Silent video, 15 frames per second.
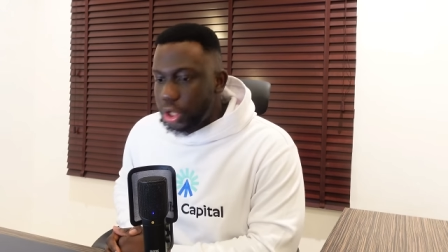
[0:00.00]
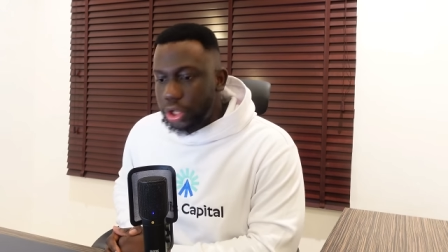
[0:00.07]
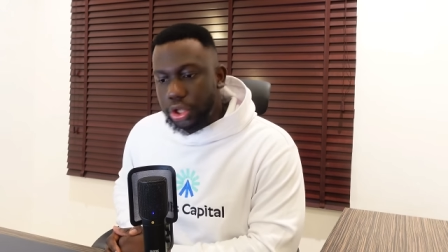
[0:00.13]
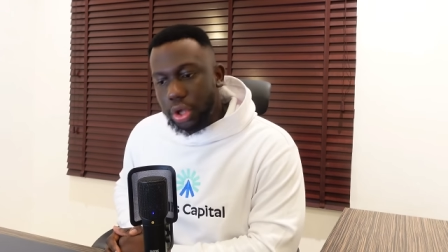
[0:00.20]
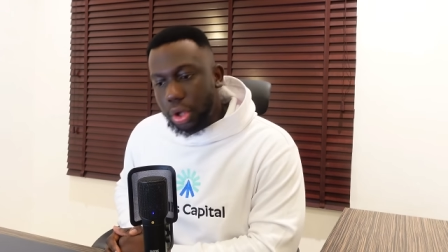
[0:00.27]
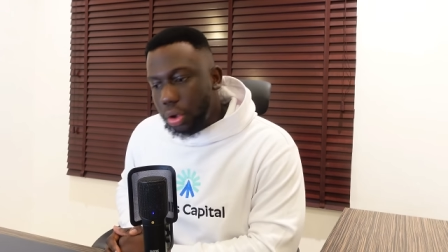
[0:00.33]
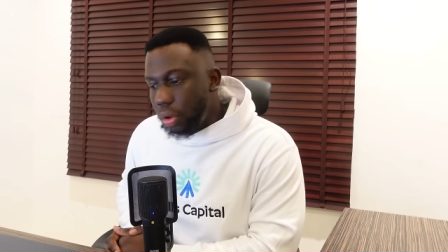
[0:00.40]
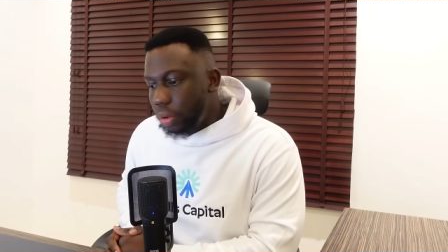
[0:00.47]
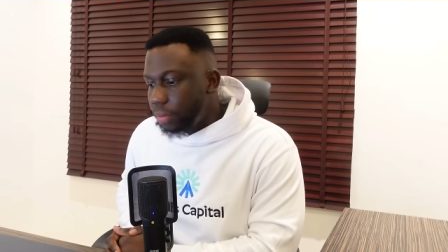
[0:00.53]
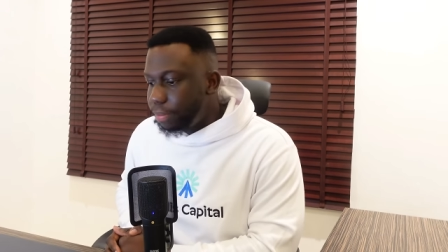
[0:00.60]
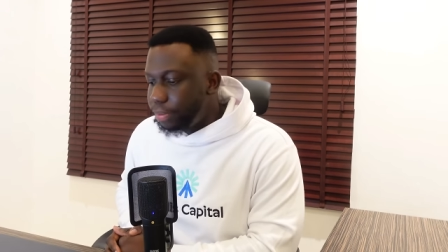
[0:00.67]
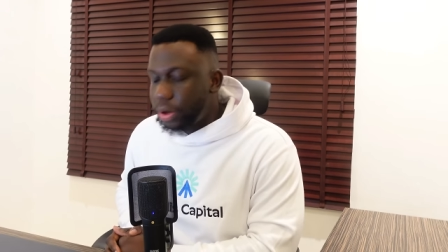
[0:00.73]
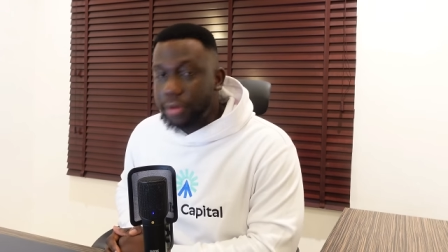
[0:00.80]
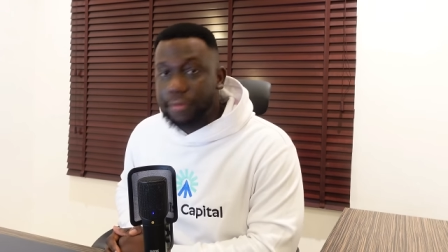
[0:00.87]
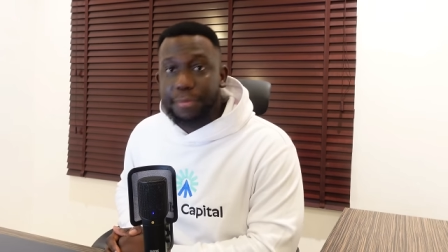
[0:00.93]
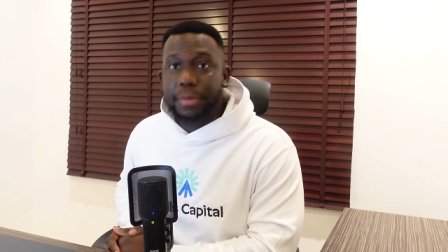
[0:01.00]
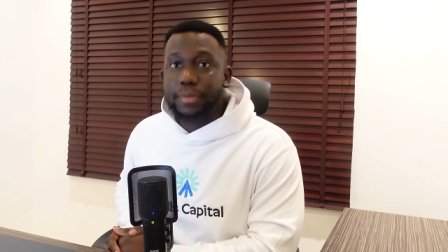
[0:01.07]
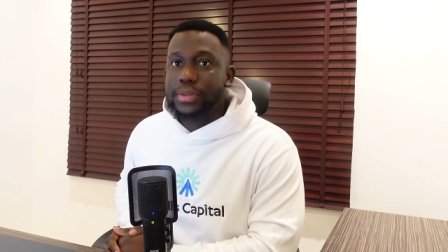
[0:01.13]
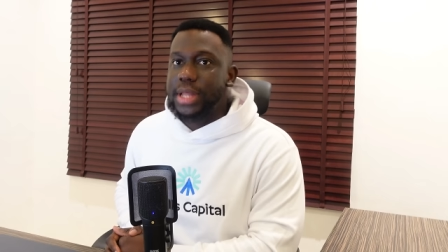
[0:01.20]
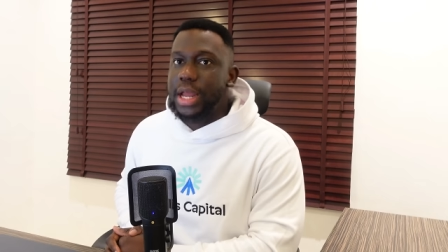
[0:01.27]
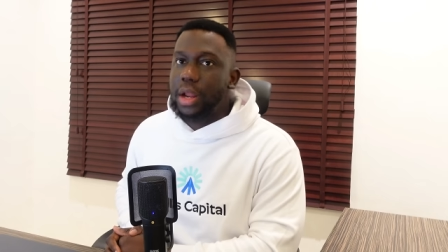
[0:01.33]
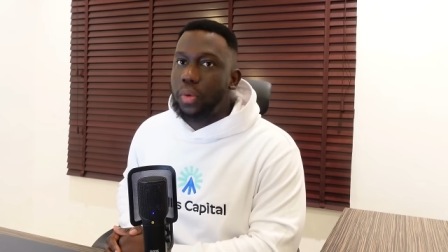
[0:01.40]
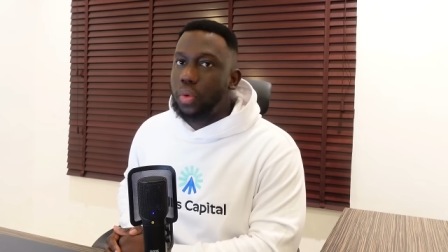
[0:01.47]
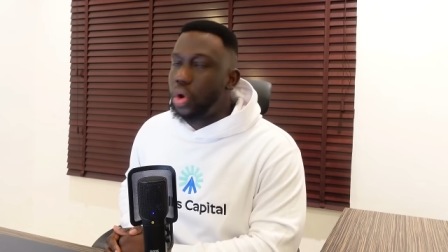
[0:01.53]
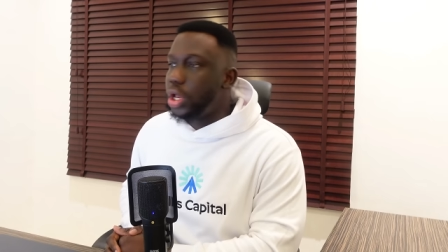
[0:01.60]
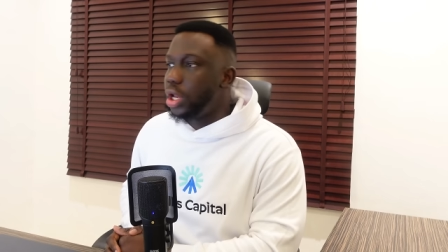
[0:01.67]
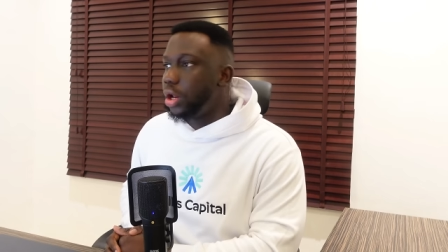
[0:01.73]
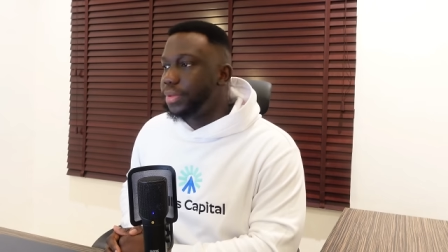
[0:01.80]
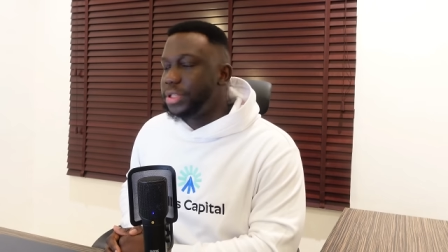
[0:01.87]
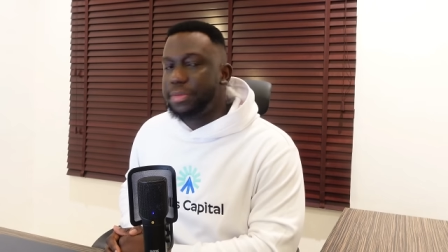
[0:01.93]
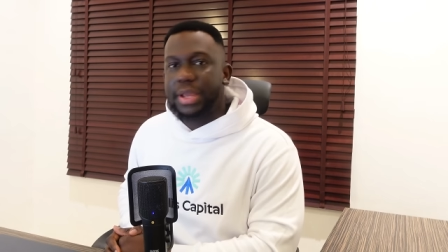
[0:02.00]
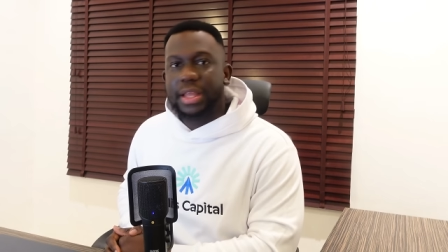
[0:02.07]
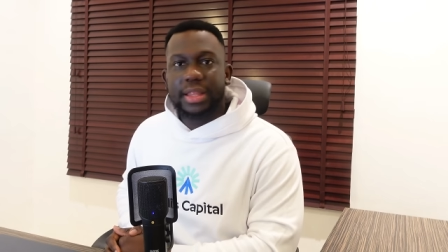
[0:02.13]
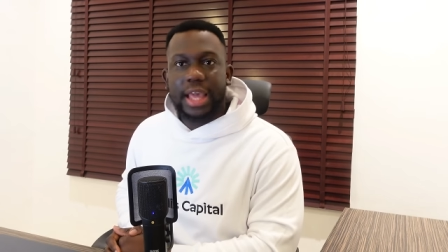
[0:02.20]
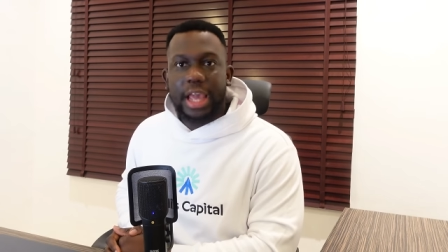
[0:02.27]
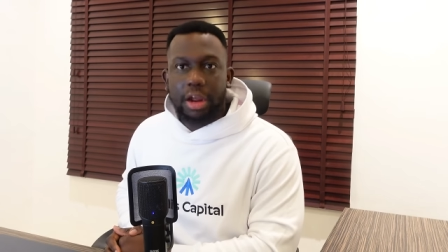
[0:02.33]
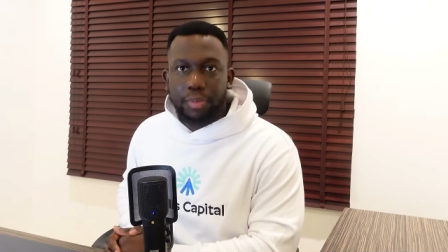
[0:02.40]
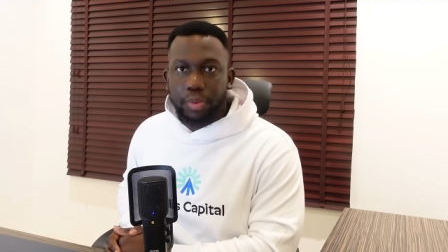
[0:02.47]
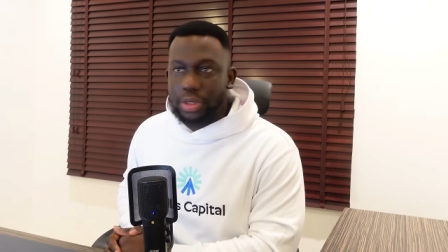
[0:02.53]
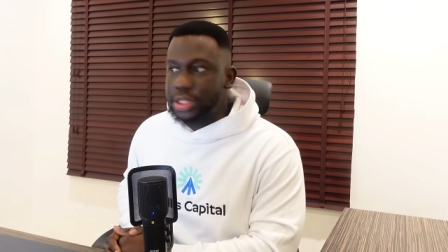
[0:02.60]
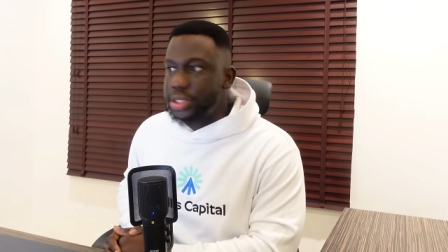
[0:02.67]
Yo, bro, people started walking up to me in the airport.